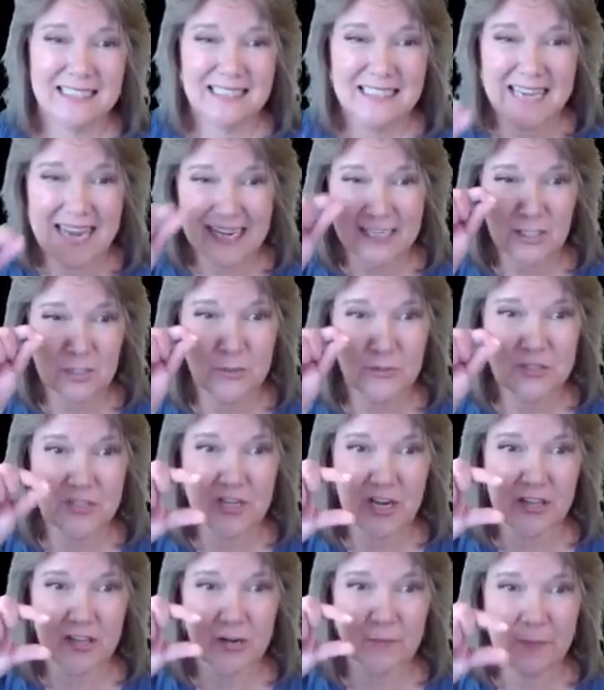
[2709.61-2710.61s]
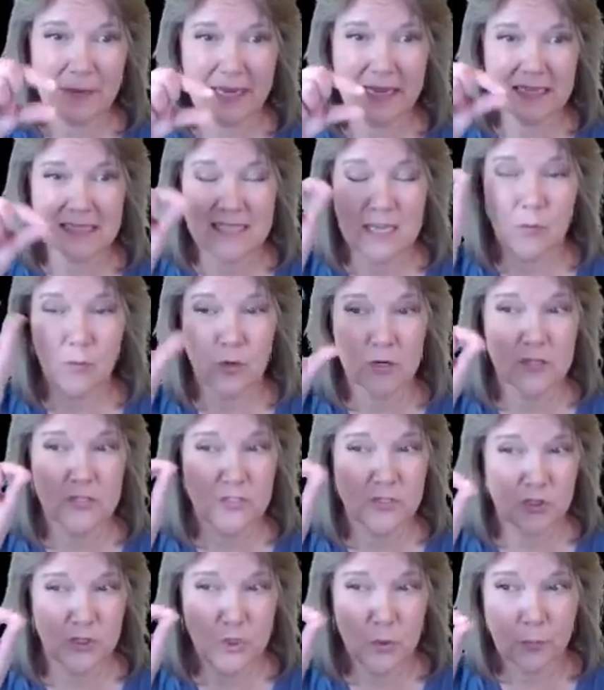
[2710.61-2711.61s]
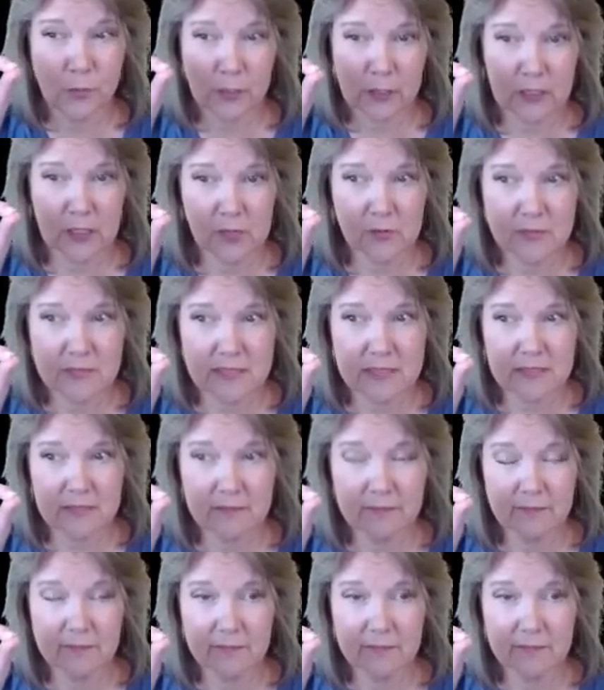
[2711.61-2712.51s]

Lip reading: next to each other because they weren't super close.